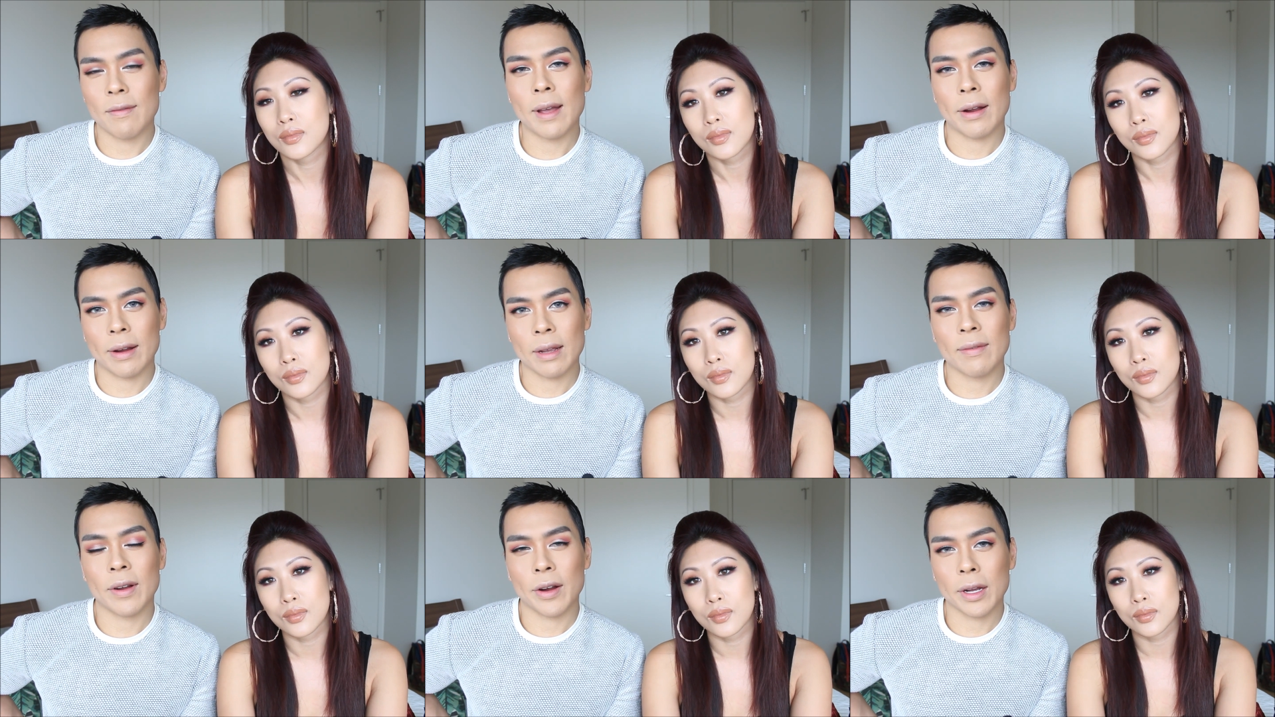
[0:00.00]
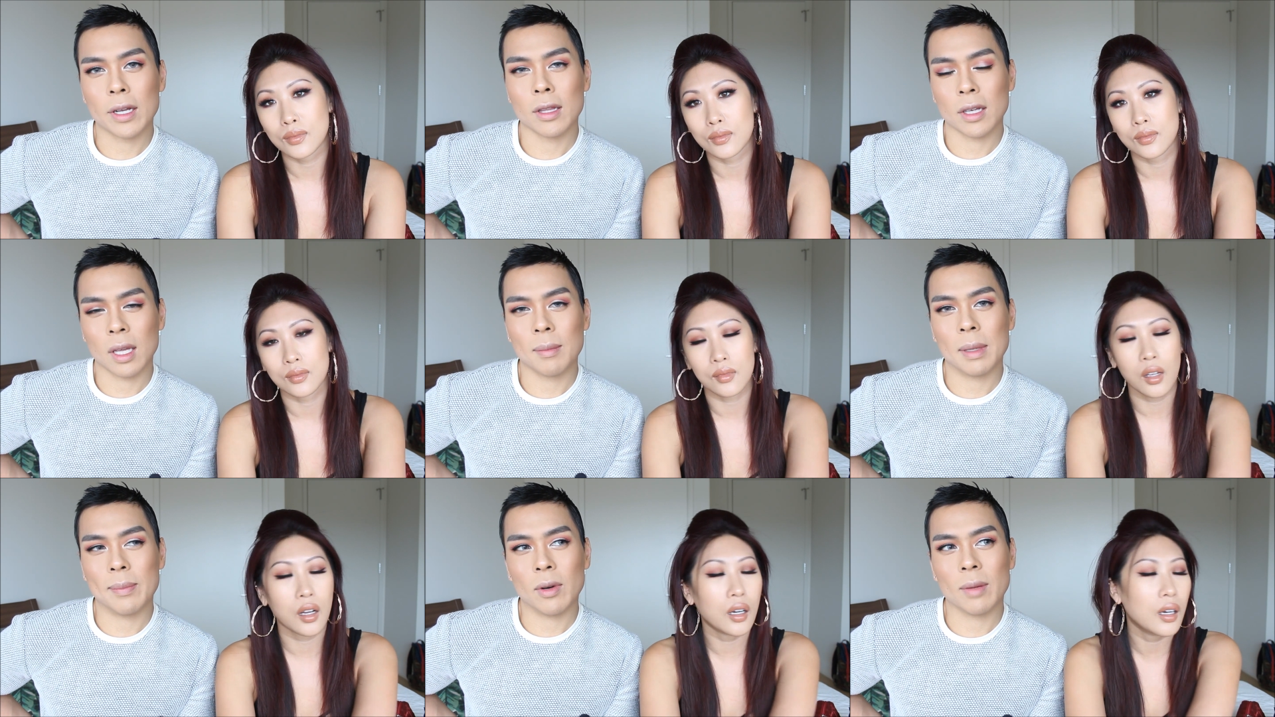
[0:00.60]
Speaker 1: are very, very good
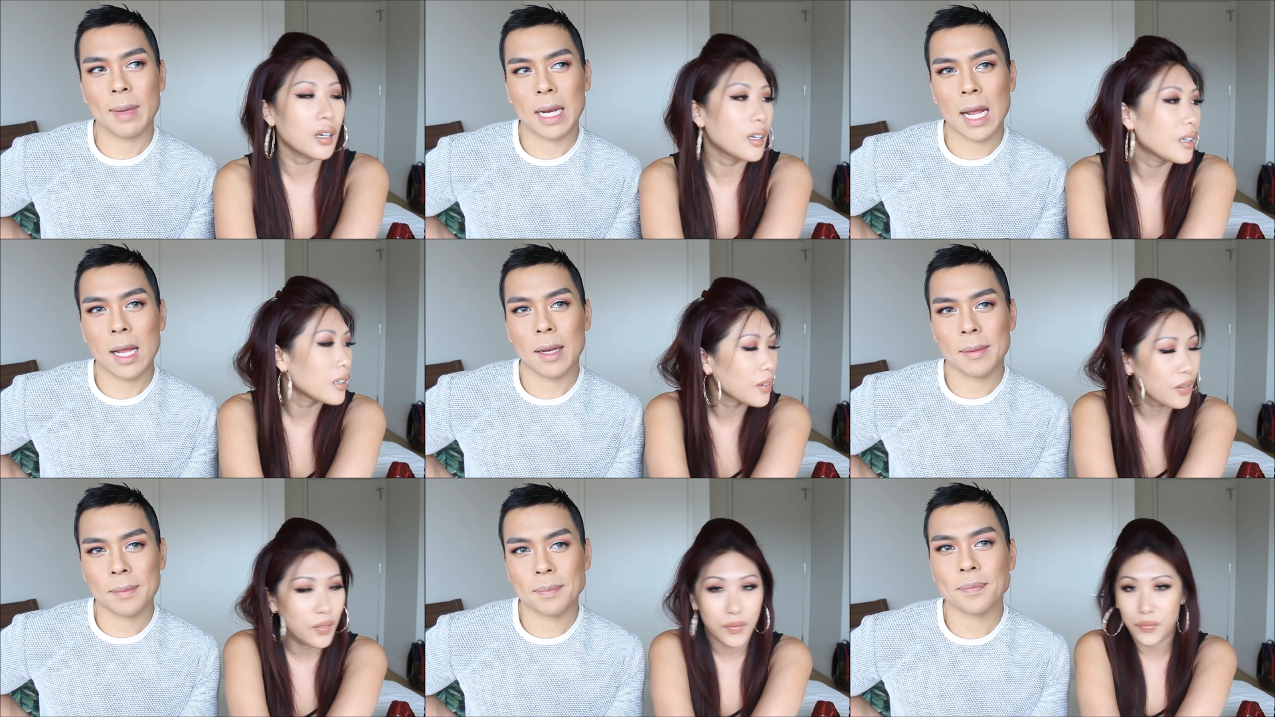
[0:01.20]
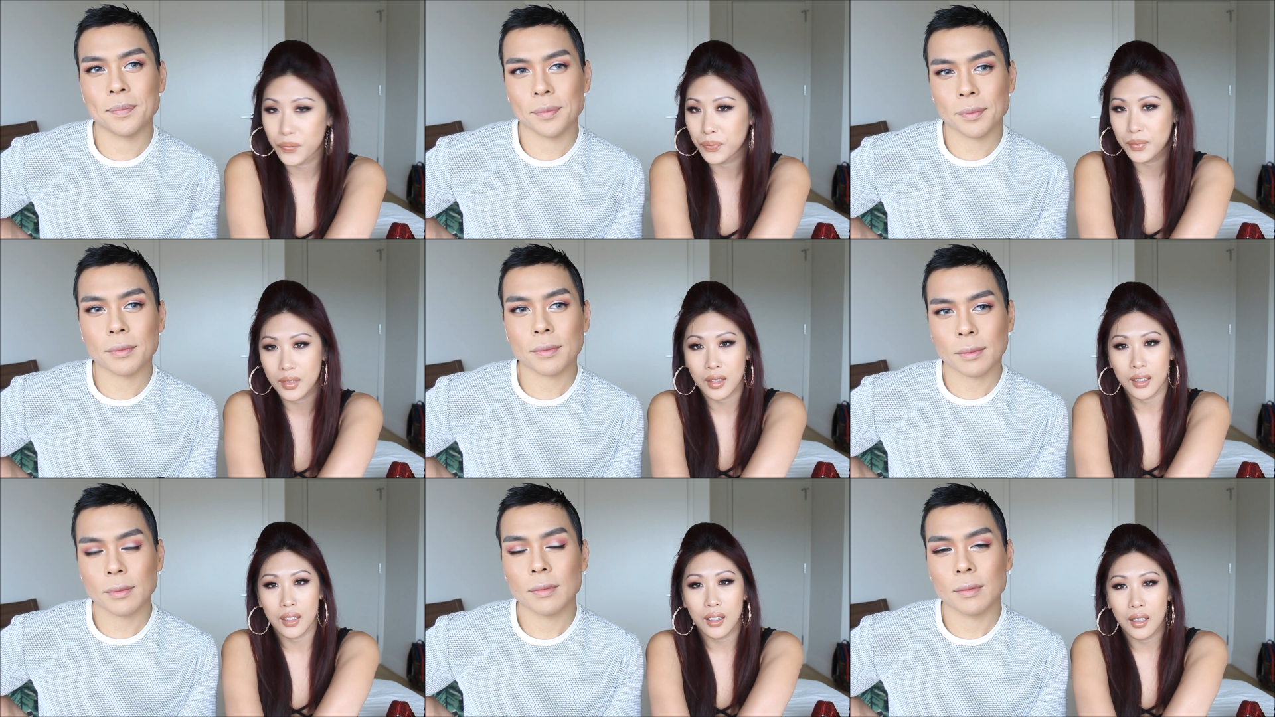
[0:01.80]
looking people in Manhattan.
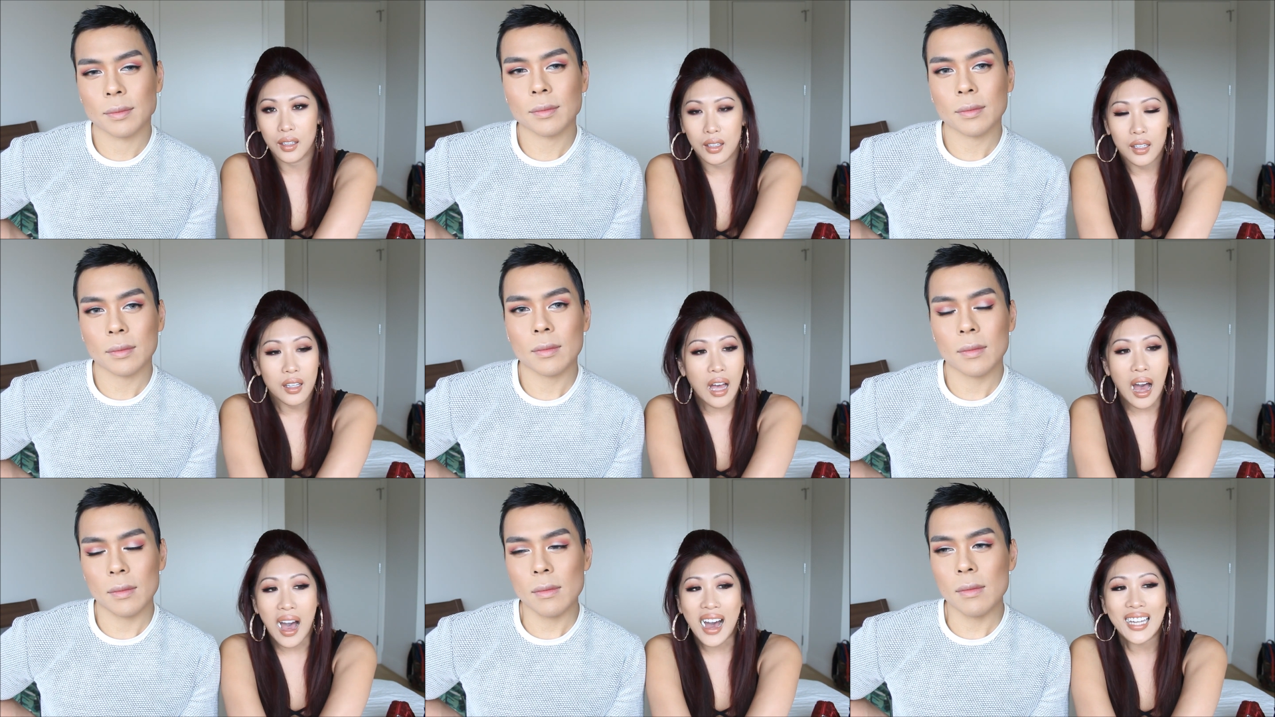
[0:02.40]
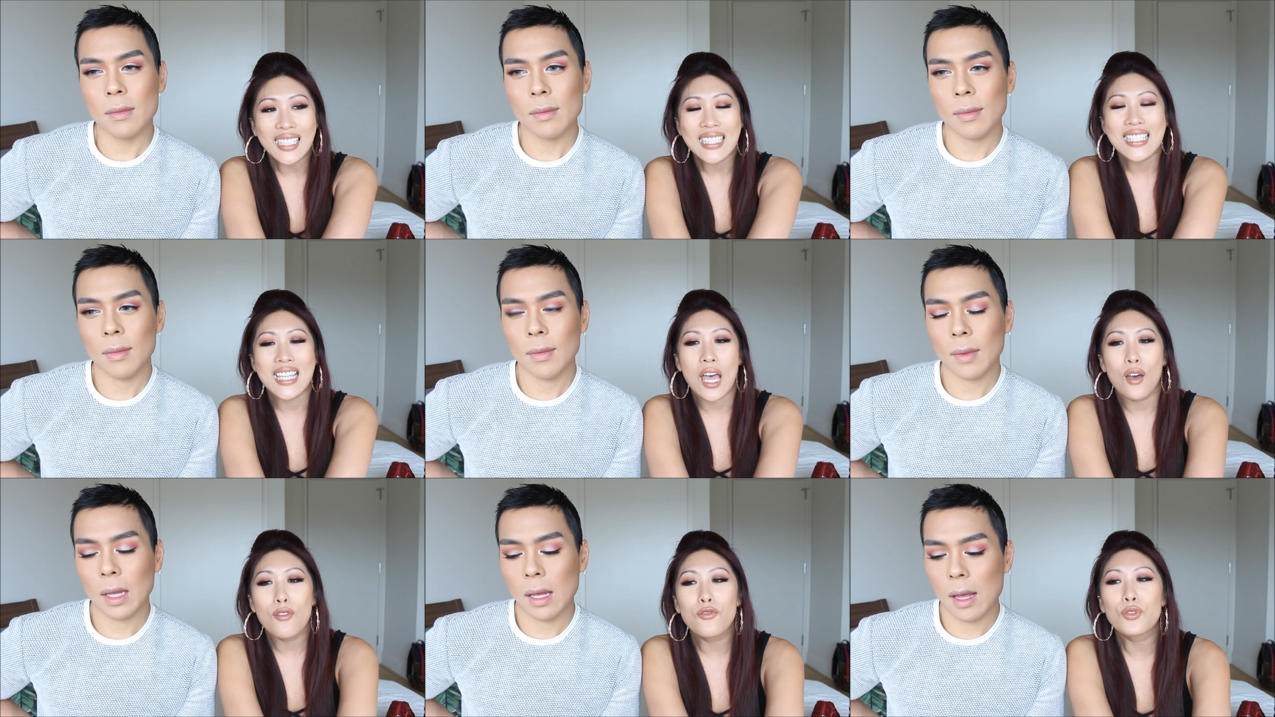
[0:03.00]
Speaker 2: Hotties
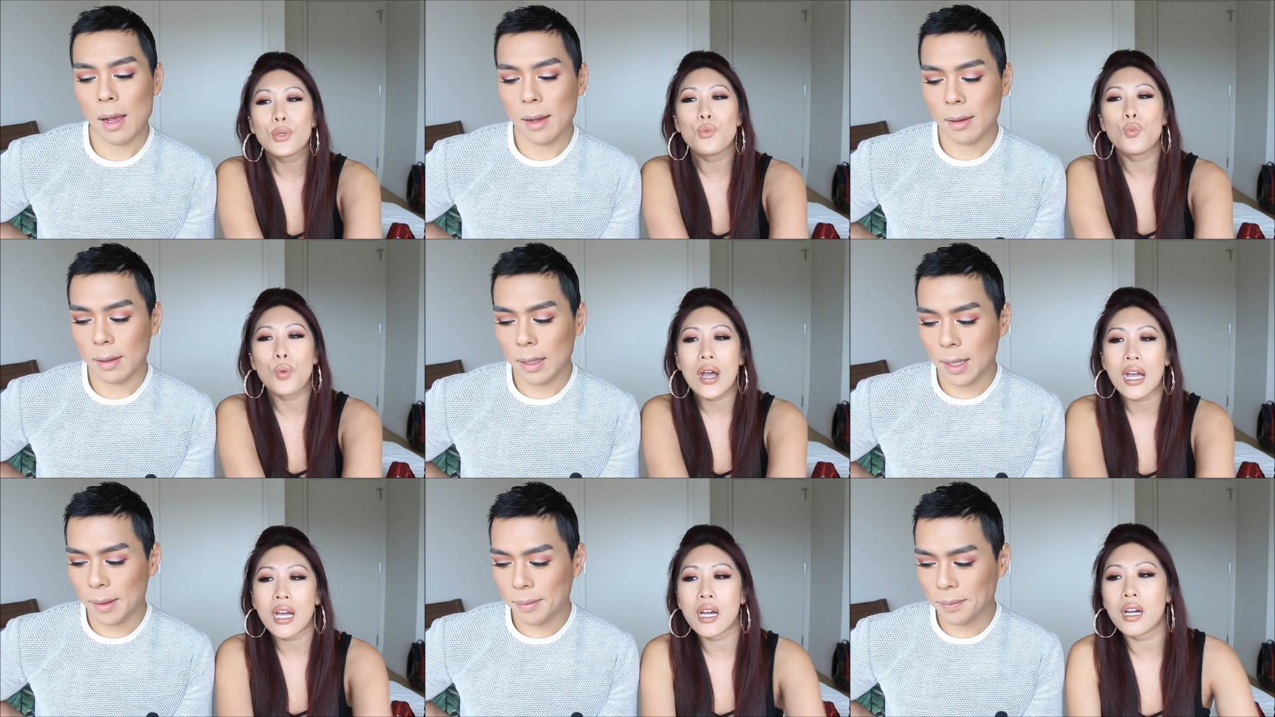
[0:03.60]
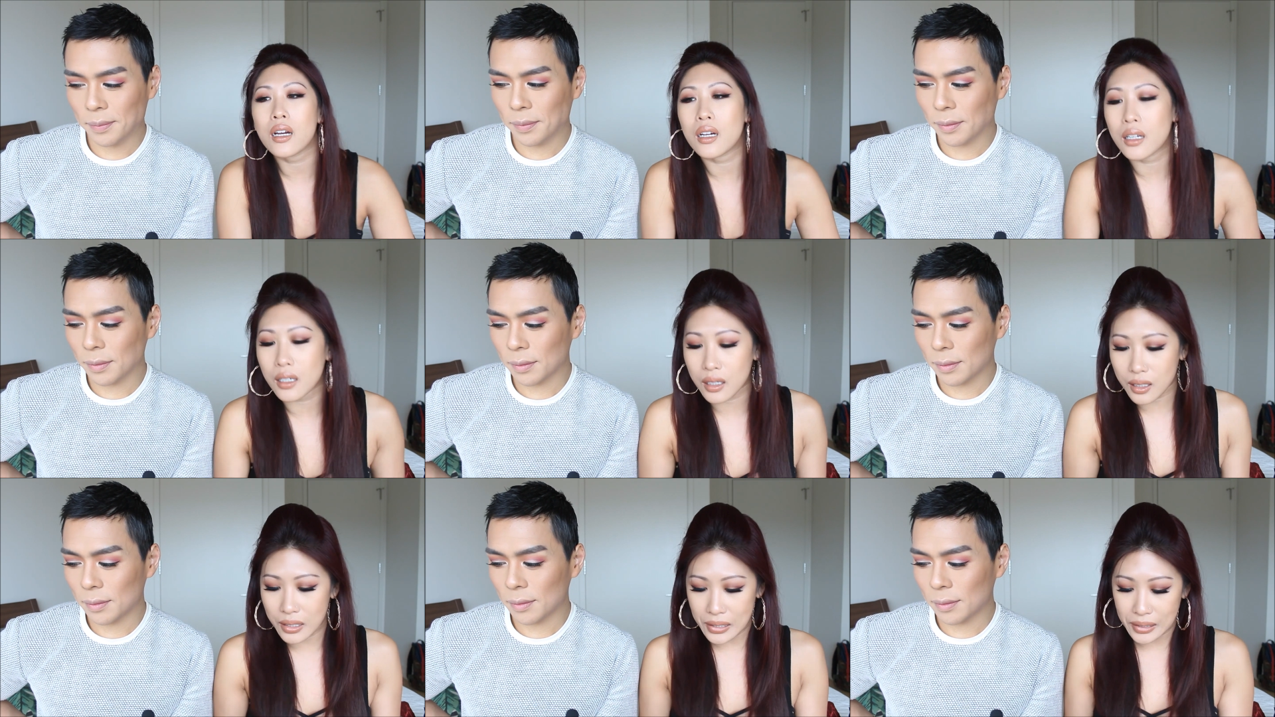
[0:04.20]

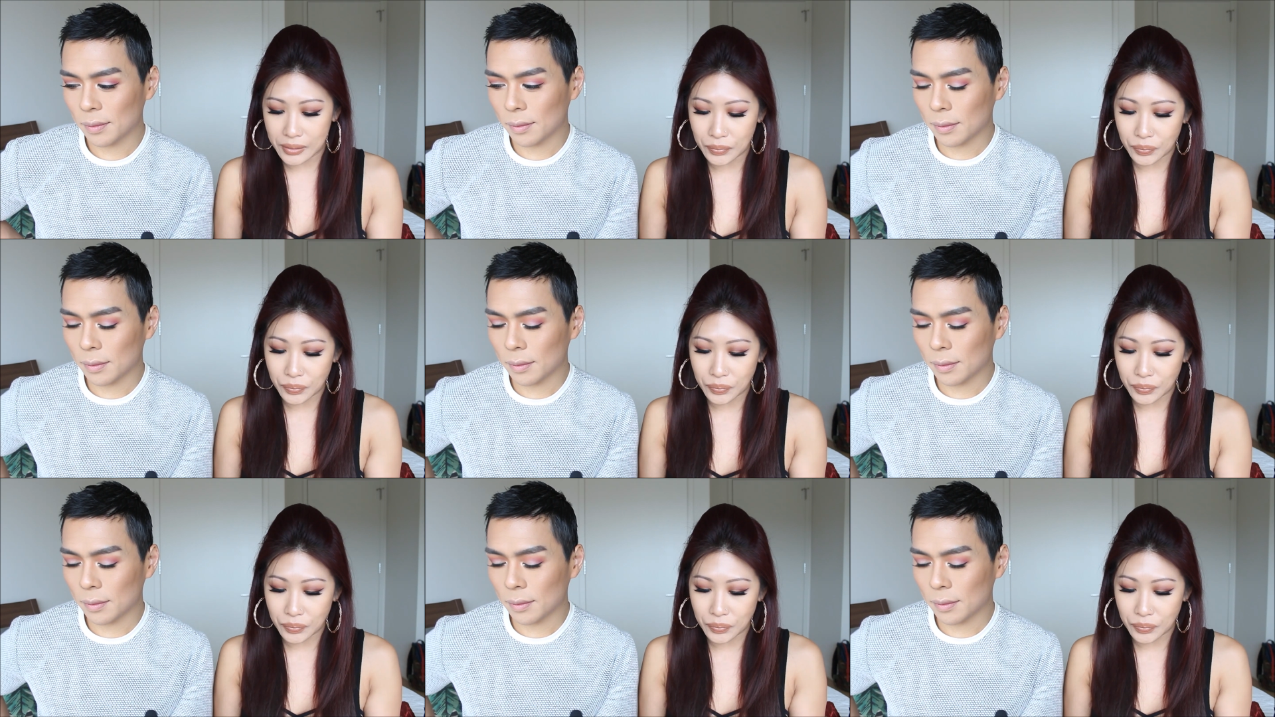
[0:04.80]
everywhere.